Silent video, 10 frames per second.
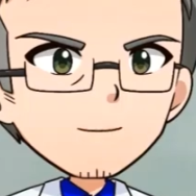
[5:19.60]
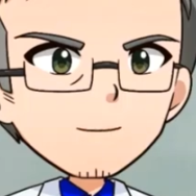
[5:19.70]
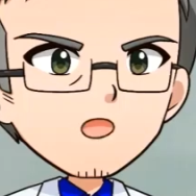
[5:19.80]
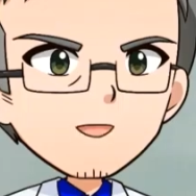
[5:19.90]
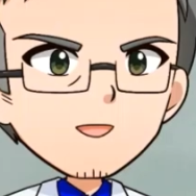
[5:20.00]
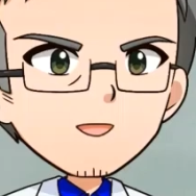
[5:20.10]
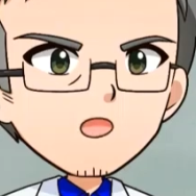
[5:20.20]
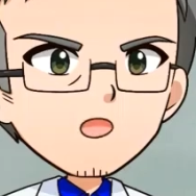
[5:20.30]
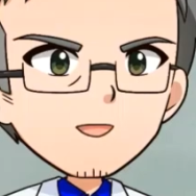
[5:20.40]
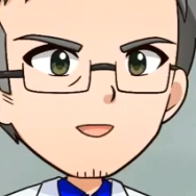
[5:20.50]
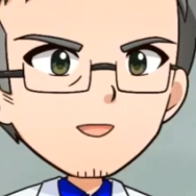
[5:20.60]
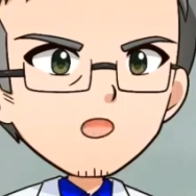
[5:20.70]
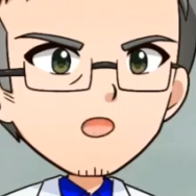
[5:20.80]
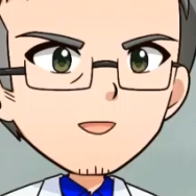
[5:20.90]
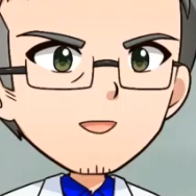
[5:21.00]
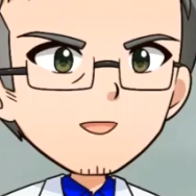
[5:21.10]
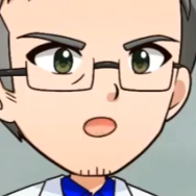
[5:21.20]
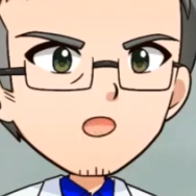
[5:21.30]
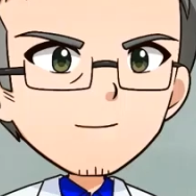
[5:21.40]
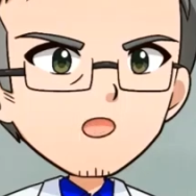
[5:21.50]
But, the writing speed
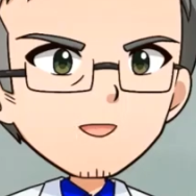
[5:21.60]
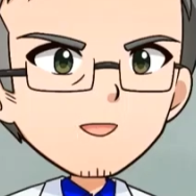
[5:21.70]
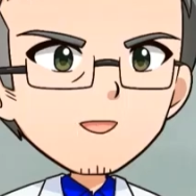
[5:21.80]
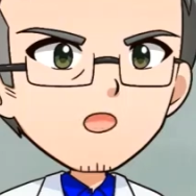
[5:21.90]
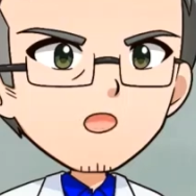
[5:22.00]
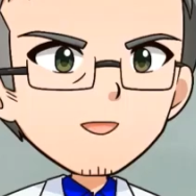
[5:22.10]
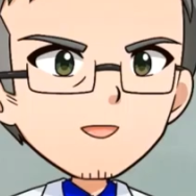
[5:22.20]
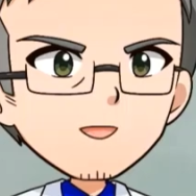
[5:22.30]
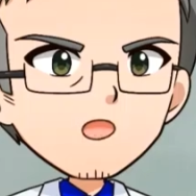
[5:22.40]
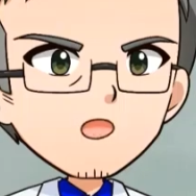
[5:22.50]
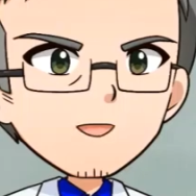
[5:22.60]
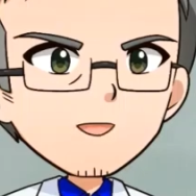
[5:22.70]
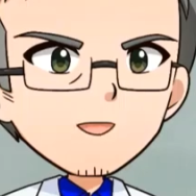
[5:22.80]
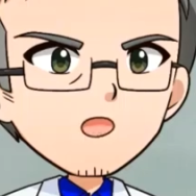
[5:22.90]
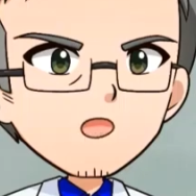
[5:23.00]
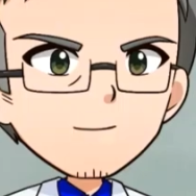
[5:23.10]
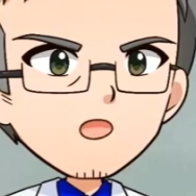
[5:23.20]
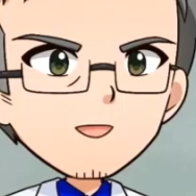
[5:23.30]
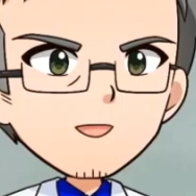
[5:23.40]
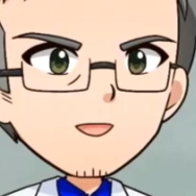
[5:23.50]
is slow, about 1/100th of
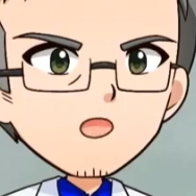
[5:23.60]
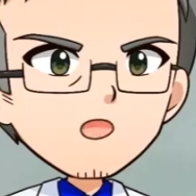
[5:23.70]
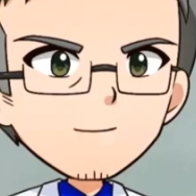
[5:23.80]
the RAM.